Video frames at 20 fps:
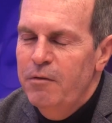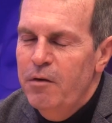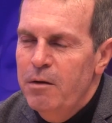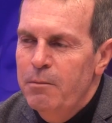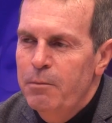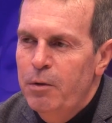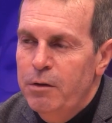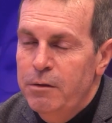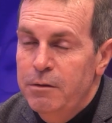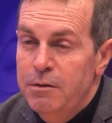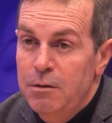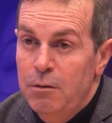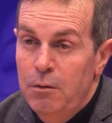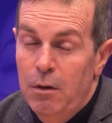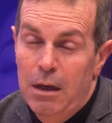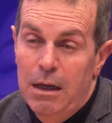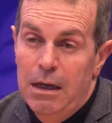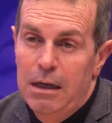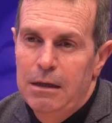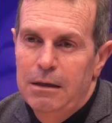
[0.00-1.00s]
important. So
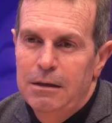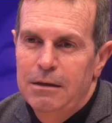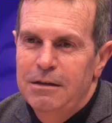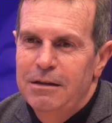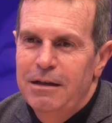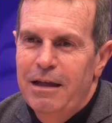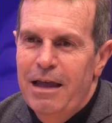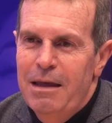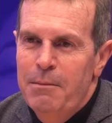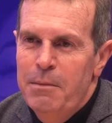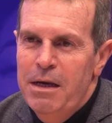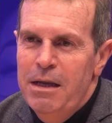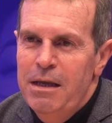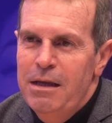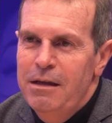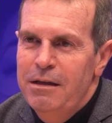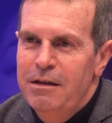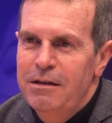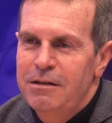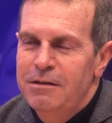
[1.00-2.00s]

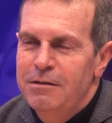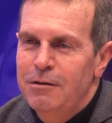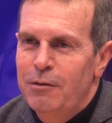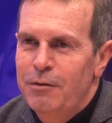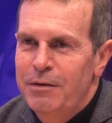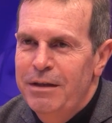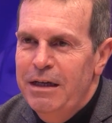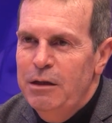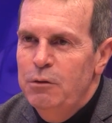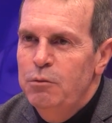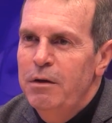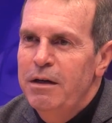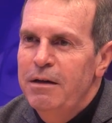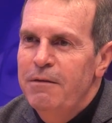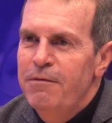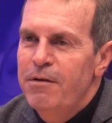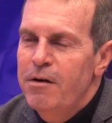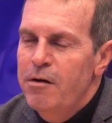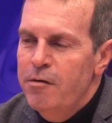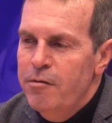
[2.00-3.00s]
M&A is on that way
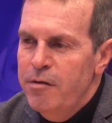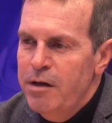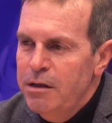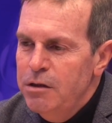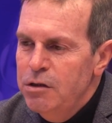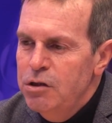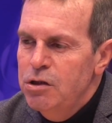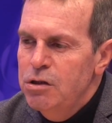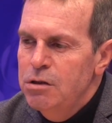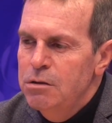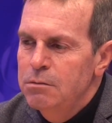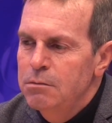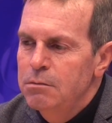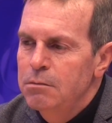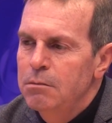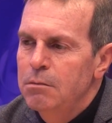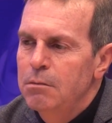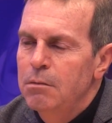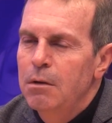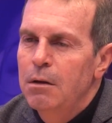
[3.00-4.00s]
very rich
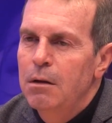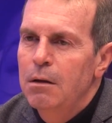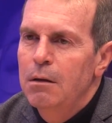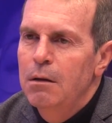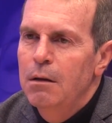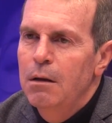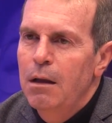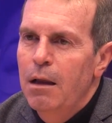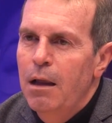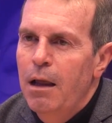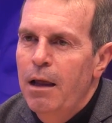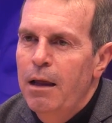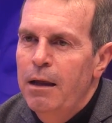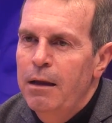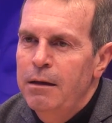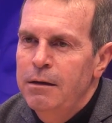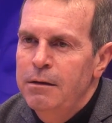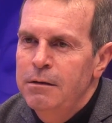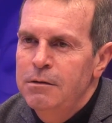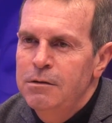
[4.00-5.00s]

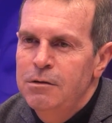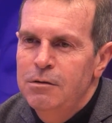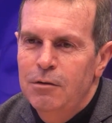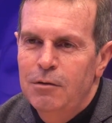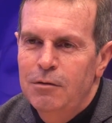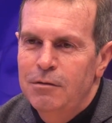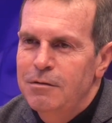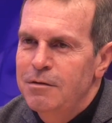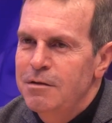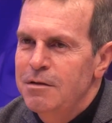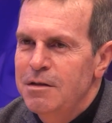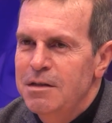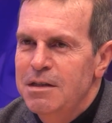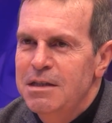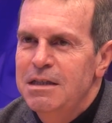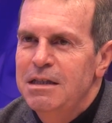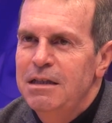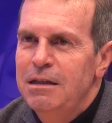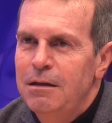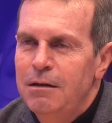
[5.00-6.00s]
and
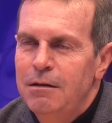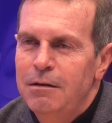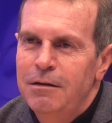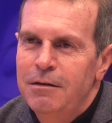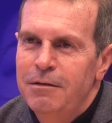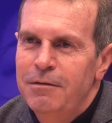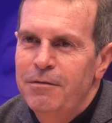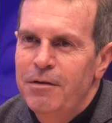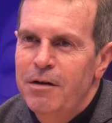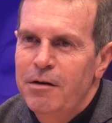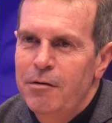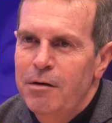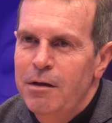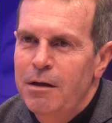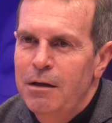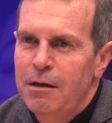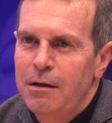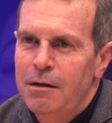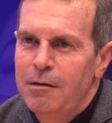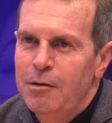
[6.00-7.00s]
still
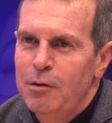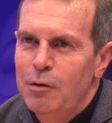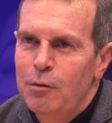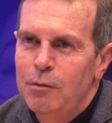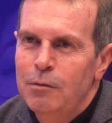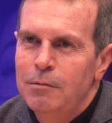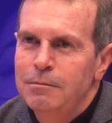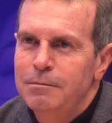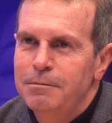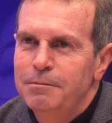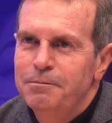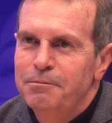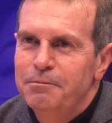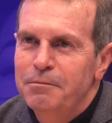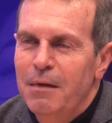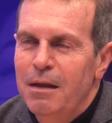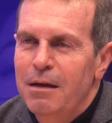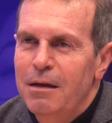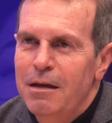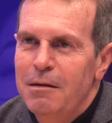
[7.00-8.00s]
very, you know,
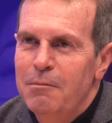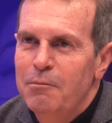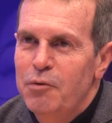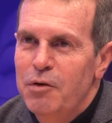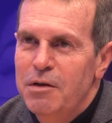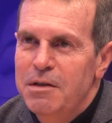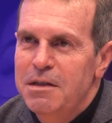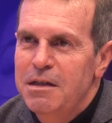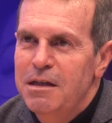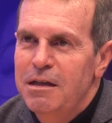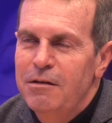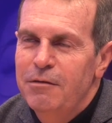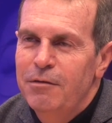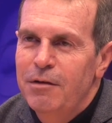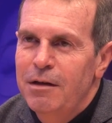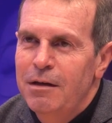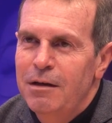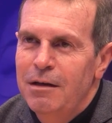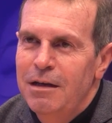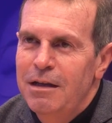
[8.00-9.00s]
impressive
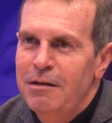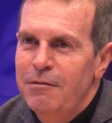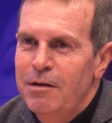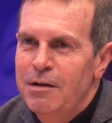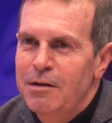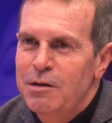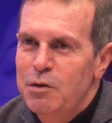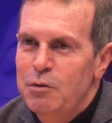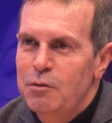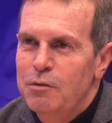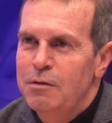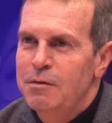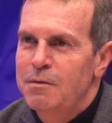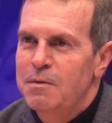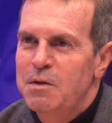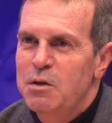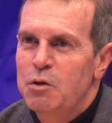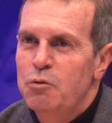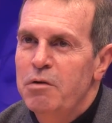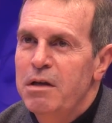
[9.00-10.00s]
and leaving
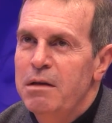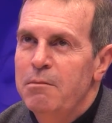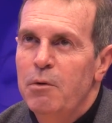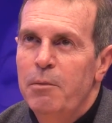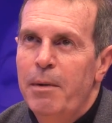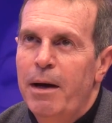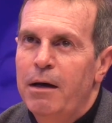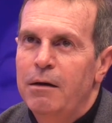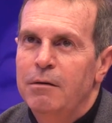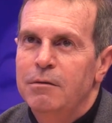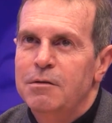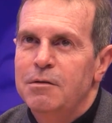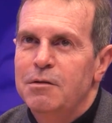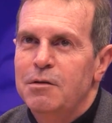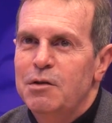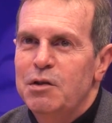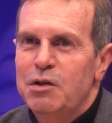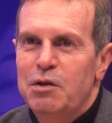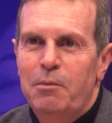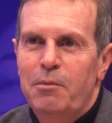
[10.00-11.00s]
students dream about
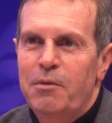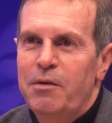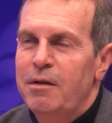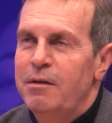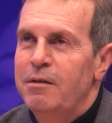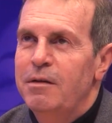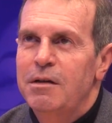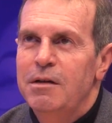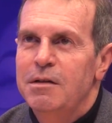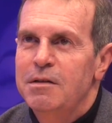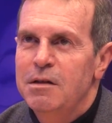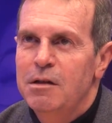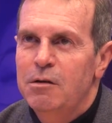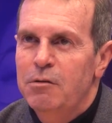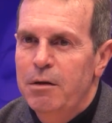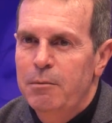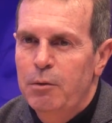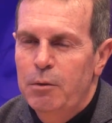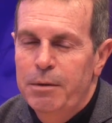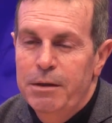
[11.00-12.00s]
something that is
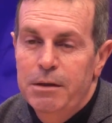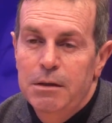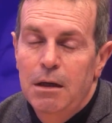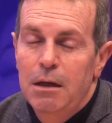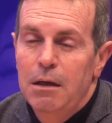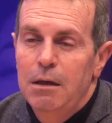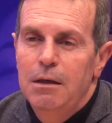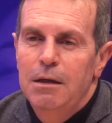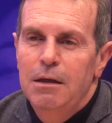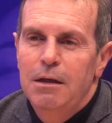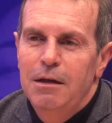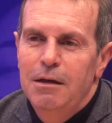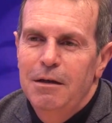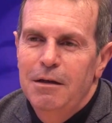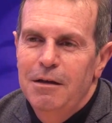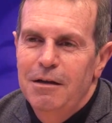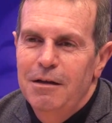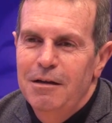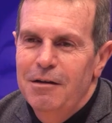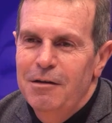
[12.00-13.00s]
incredible. But,
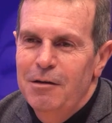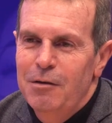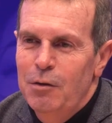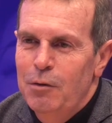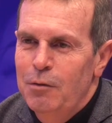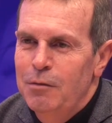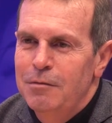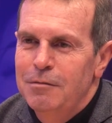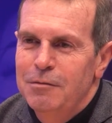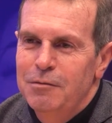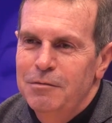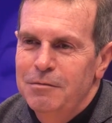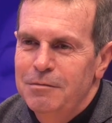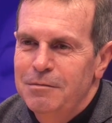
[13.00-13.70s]
you know,